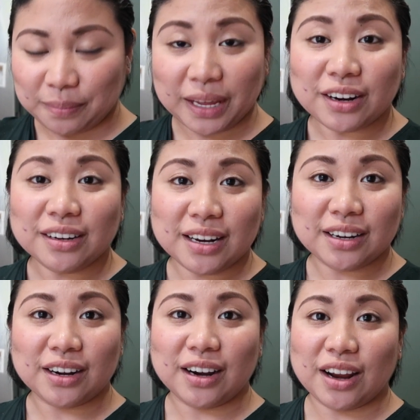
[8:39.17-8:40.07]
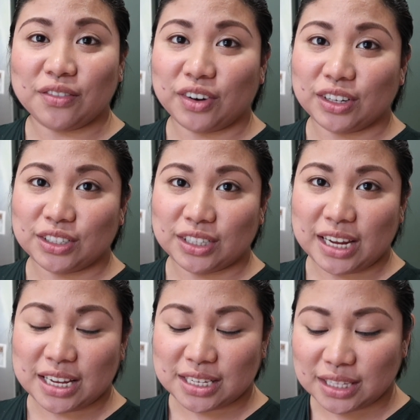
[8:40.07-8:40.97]
make our dinner, and for
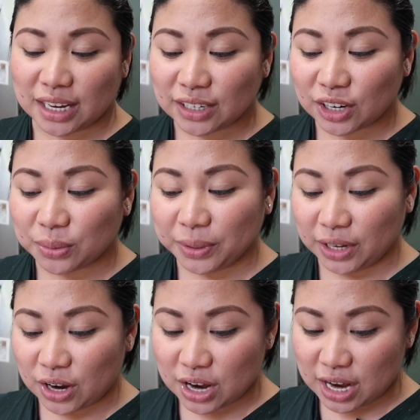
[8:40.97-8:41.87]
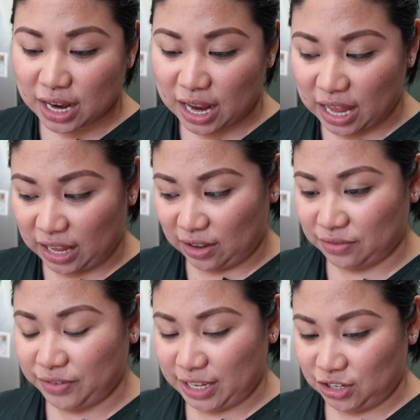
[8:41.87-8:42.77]
today's dinner, we are gonna
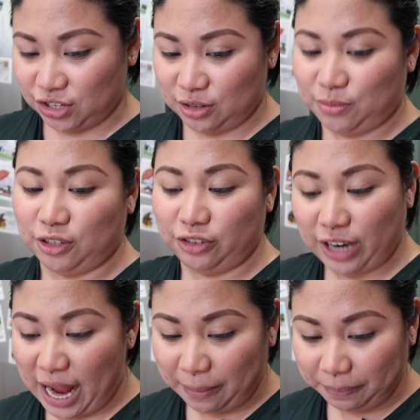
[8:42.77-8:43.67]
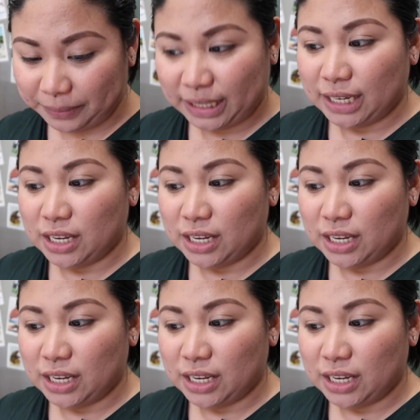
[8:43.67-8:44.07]
have vegetable wrap.